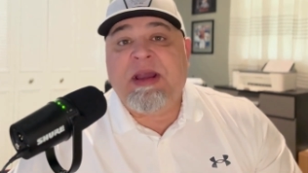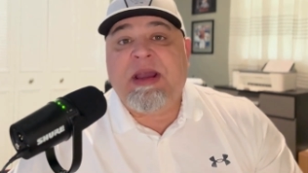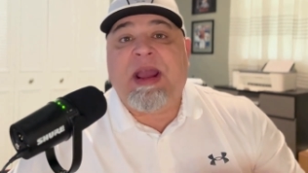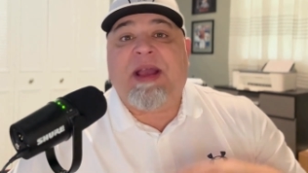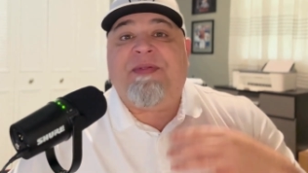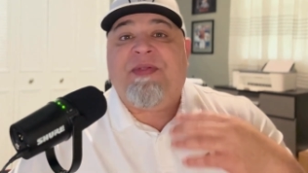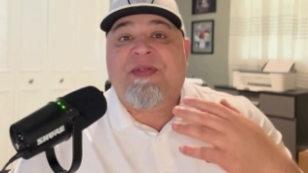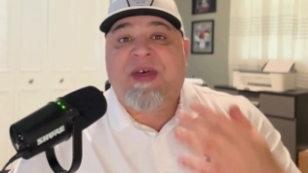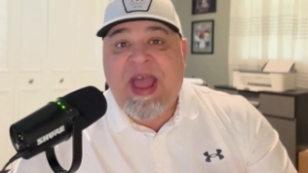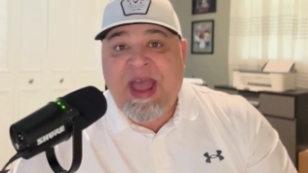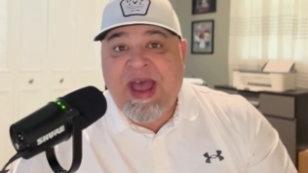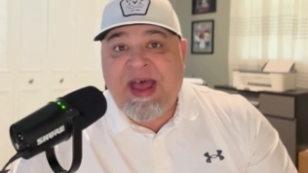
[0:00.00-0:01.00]
And
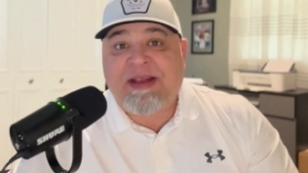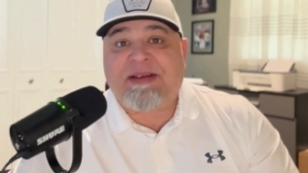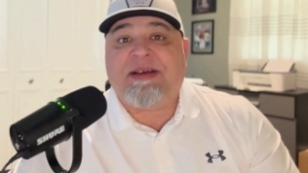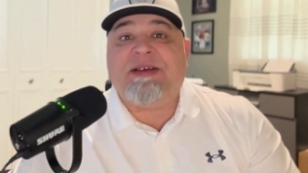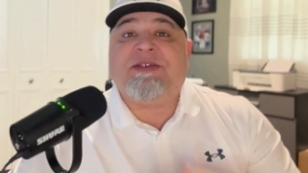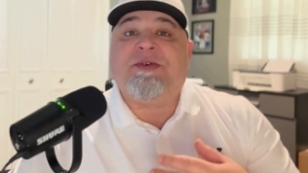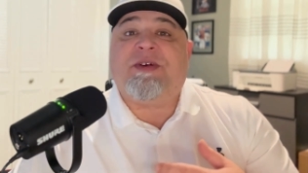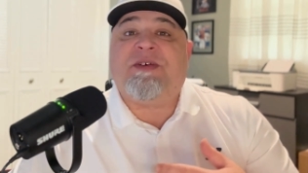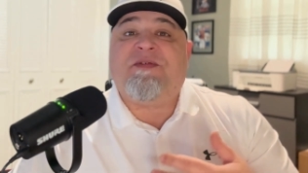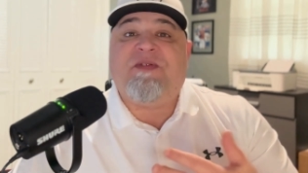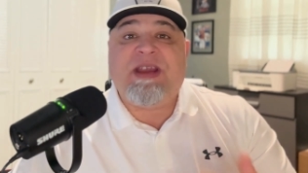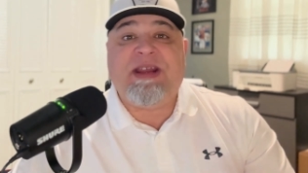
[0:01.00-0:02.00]
that is going to
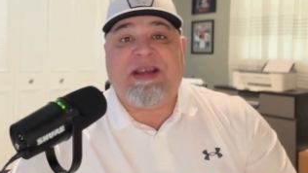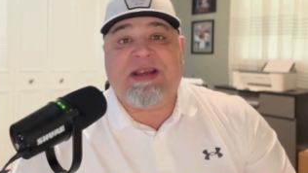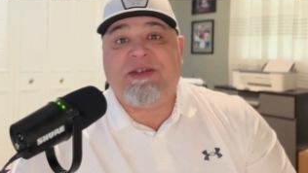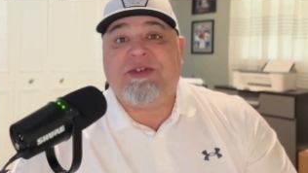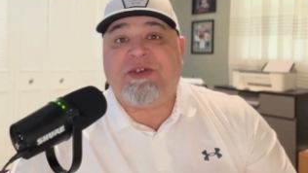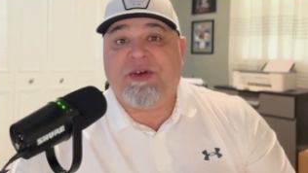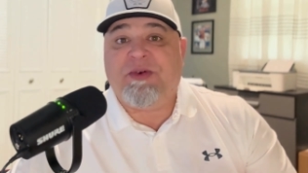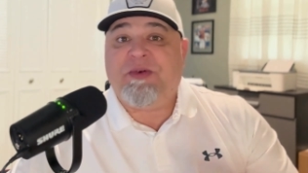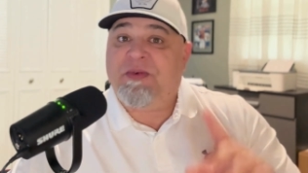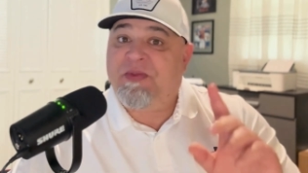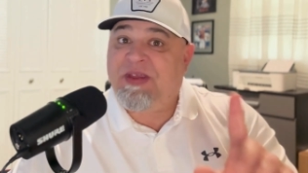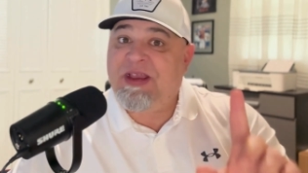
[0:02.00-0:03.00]
feed
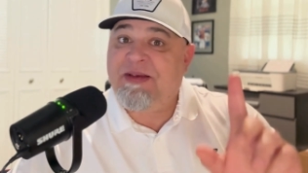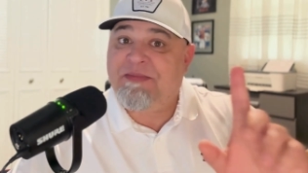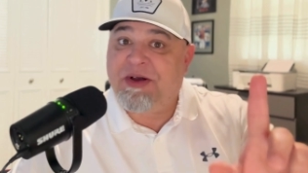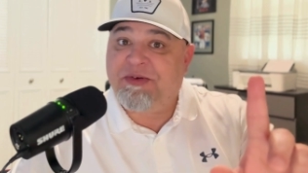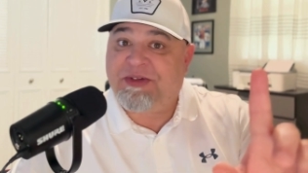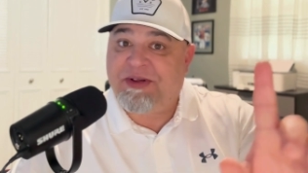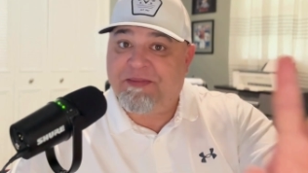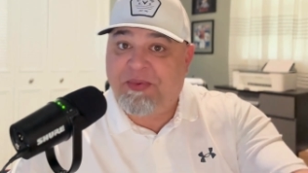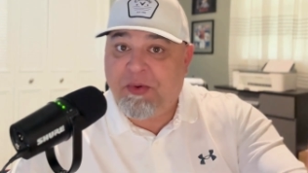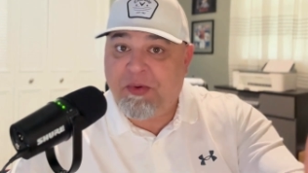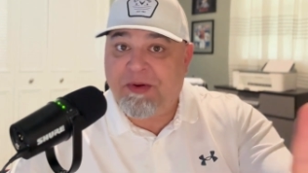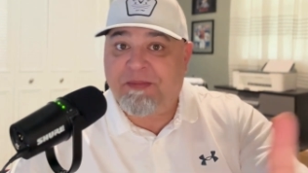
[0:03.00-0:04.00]
into the most
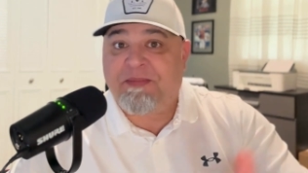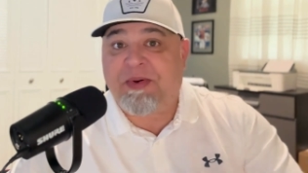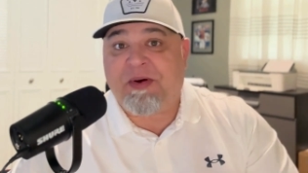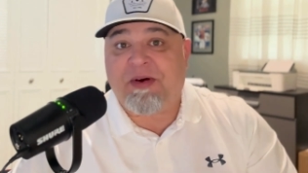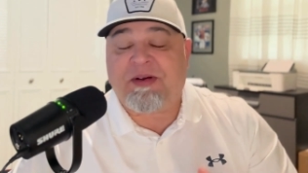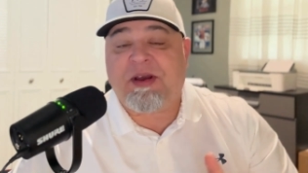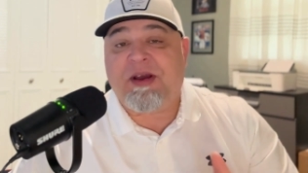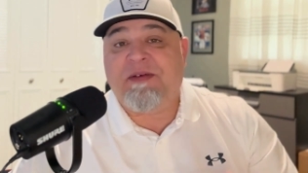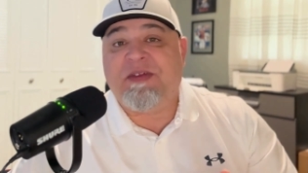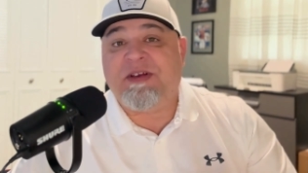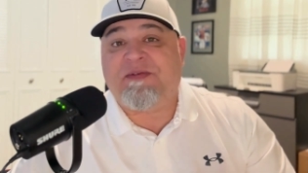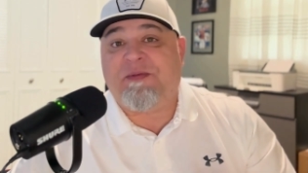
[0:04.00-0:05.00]
important part of
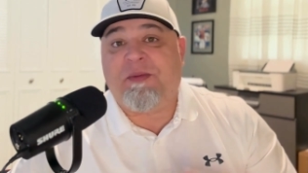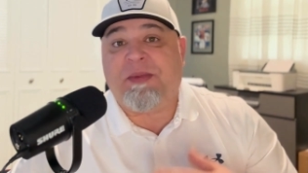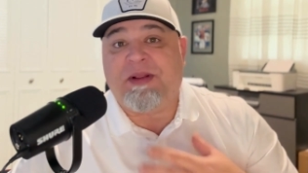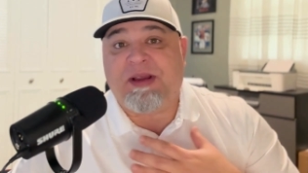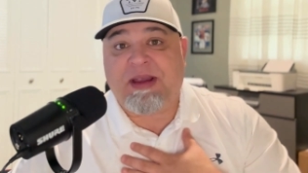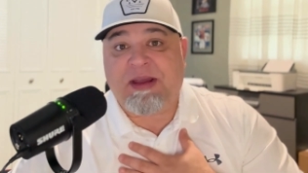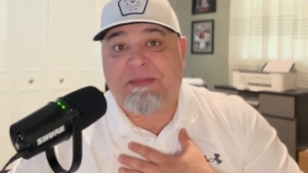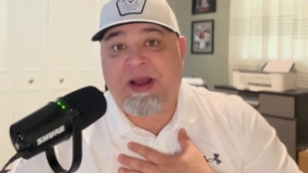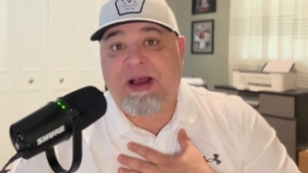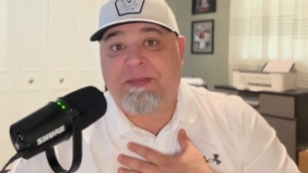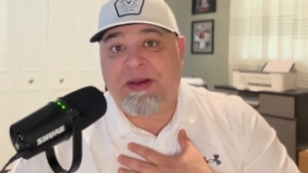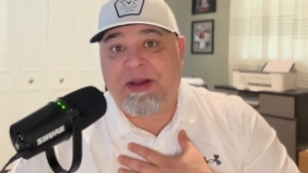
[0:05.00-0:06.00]
this formula, in
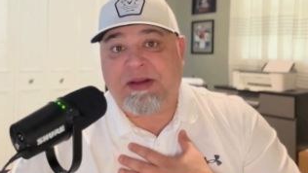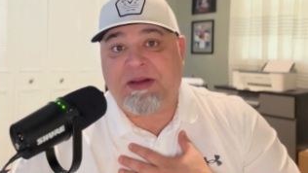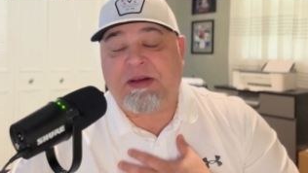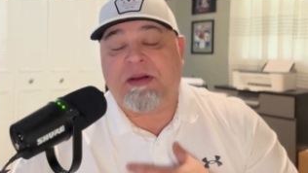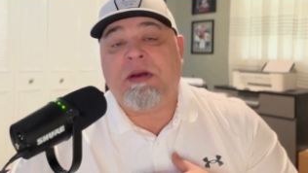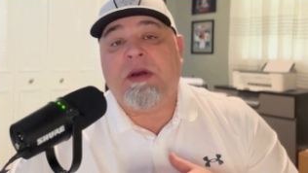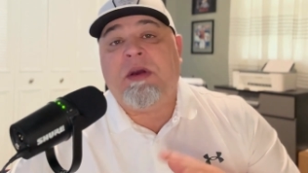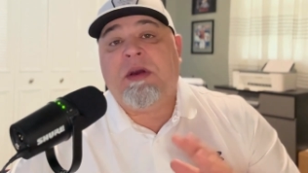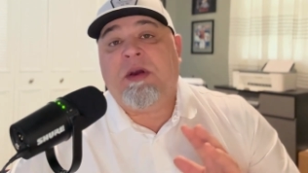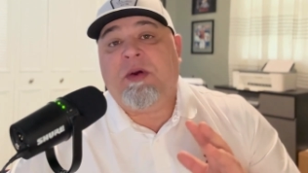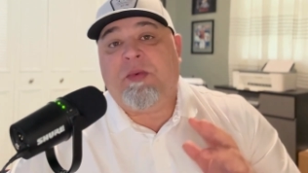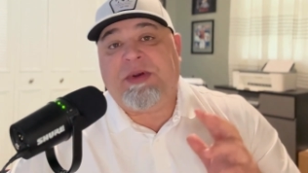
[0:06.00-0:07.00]
my opinion,
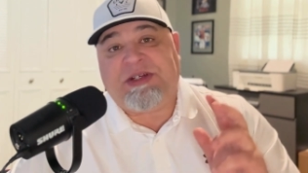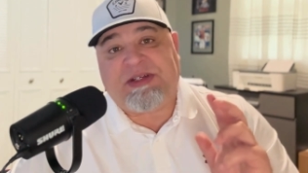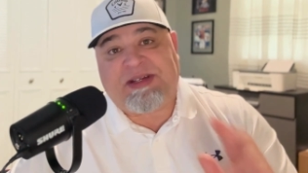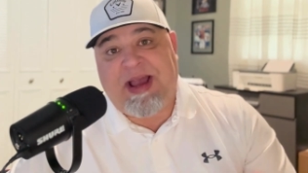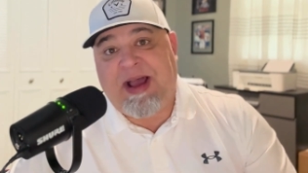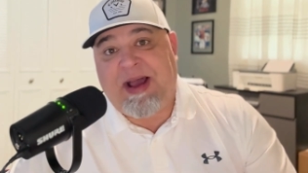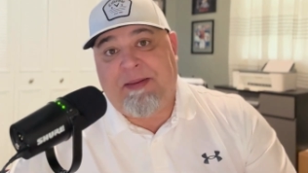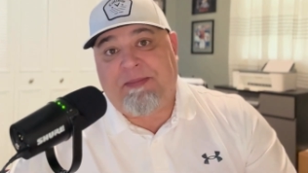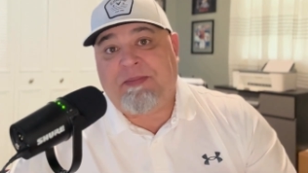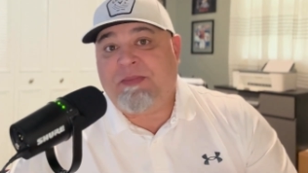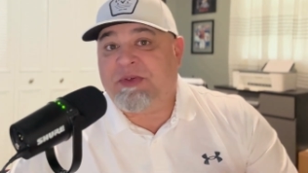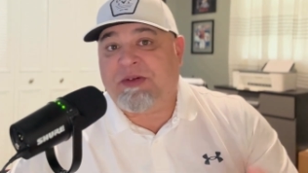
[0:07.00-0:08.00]
which is time.
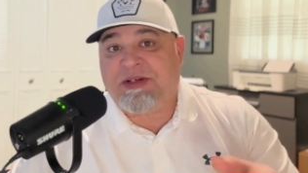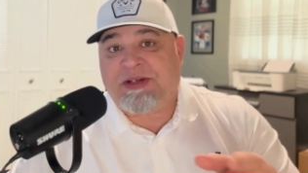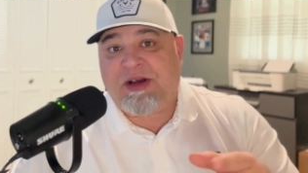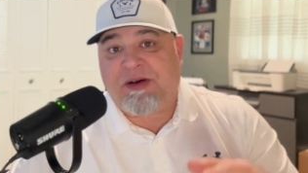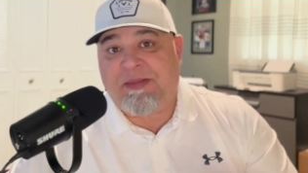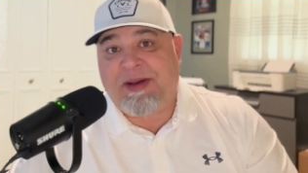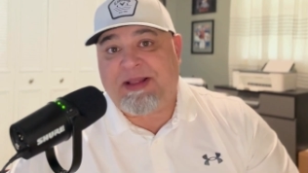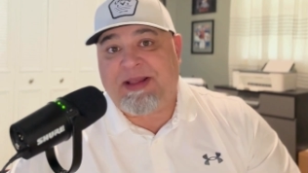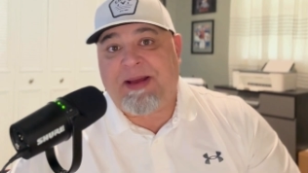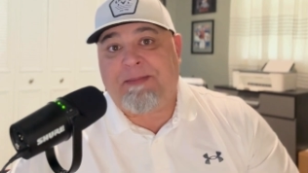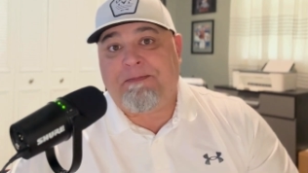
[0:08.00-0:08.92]
So let's talk about that.